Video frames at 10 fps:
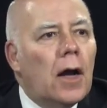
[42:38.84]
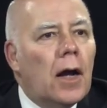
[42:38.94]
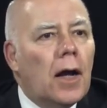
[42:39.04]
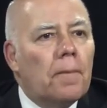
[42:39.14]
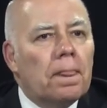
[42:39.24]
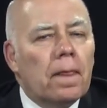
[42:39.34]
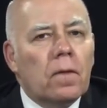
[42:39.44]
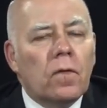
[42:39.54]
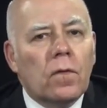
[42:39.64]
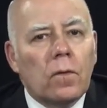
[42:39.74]
Um,
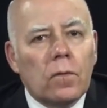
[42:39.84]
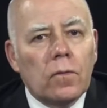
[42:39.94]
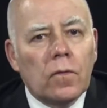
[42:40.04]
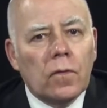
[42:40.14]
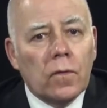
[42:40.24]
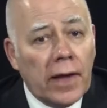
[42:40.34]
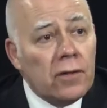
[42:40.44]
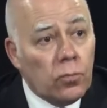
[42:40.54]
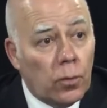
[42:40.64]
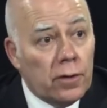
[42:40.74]
so, so
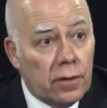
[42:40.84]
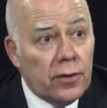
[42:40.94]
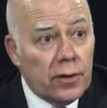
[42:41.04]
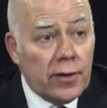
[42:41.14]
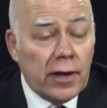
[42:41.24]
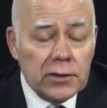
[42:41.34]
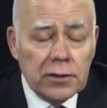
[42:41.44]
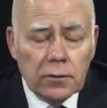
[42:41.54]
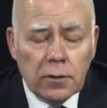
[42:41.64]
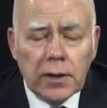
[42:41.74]
that's one of the things actually
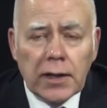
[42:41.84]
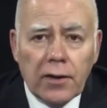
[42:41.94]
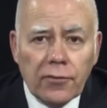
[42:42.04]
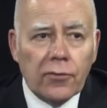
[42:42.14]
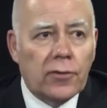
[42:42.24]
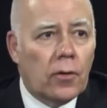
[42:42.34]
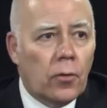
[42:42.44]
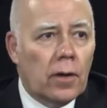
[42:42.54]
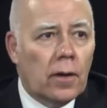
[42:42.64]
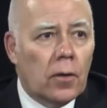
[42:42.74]
the Nordic Council has done
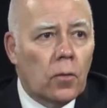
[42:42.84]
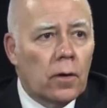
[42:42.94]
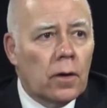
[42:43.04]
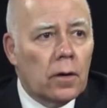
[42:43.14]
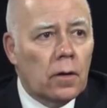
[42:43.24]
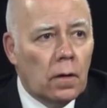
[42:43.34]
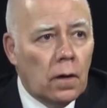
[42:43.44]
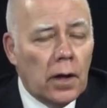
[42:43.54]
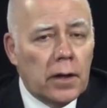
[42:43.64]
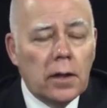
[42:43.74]
quite a lot of work
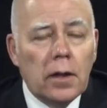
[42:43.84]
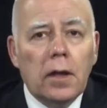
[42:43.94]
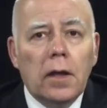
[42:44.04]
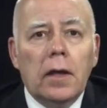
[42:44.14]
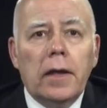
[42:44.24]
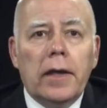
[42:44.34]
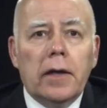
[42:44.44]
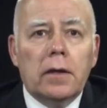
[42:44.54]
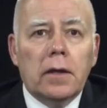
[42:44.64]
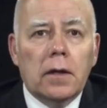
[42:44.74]
on
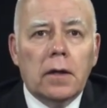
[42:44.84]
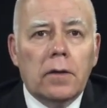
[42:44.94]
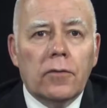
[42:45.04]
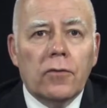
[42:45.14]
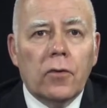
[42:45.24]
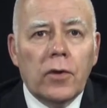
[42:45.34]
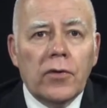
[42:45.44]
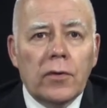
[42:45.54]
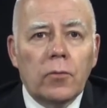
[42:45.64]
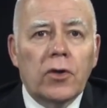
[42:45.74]
and uh, there's no
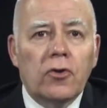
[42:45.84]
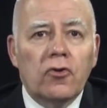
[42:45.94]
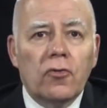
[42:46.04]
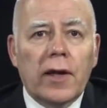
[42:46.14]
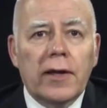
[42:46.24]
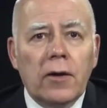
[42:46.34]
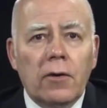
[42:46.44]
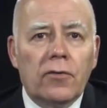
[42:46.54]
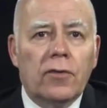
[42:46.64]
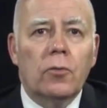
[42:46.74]
reason we couldn't do that here.
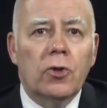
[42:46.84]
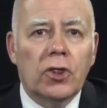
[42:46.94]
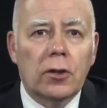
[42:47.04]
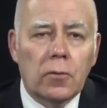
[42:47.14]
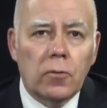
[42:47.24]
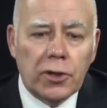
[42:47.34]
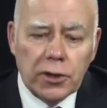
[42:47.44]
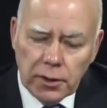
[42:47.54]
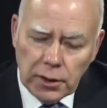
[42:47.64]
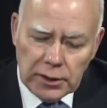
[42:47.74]
And see, with the with
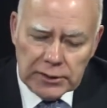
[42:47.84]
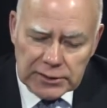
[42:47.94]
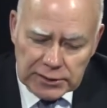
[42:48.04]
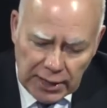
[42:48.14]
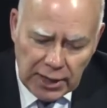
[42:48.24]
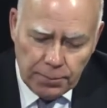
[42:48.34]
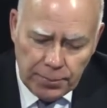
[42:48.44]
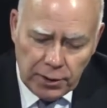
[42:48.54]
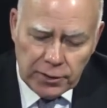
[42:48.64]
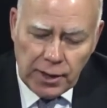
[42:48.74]
the scale,
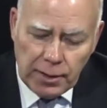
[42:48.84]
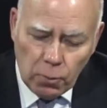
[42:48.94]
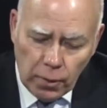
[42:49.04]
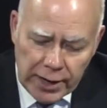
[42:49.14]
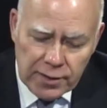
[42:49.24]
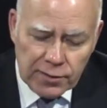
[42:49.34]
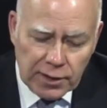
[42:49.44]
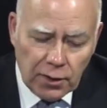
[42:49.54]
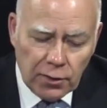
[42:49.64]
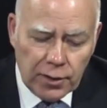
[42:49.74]
maritime wide
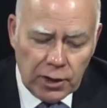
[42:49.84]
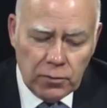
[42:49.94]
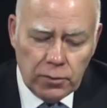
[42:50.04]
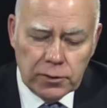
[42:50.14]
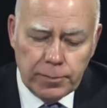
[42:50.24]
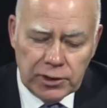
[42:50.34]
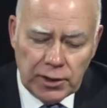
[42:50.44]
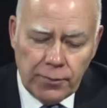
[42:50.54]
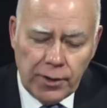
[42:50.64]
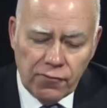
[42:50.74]
scale, then you would be
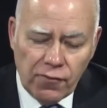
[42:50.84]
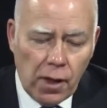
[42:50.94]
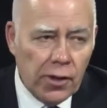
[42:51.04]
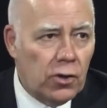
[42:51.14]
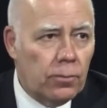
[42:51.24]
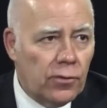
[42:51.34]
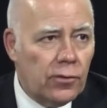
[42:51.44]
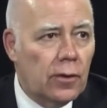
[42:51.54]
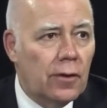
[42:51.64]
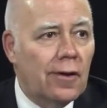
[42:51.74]
generating
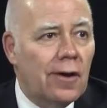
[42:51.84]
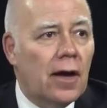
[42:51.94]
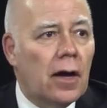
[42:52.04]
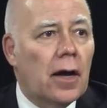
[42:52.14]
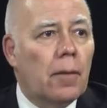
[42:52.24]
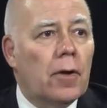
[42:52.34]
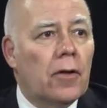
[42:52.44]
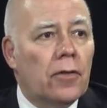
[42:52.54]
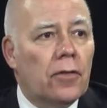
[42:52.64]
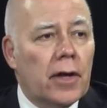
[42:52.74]
volumes um,
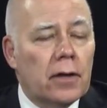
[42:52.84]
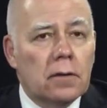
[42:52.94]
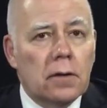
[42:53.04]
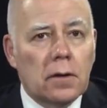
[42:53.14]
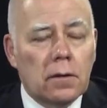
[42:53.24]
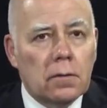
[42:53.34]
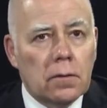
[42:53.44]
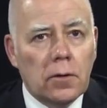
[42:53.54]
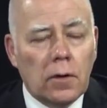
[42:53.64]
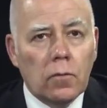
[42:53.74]
that uh,
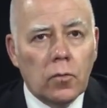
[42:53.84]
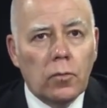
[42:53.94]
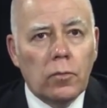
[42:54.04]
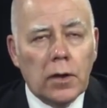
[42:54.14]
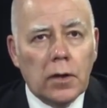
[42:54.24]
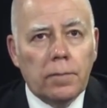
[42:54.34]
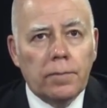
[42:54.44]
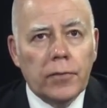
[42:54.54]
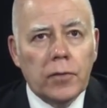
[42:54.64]
you know um,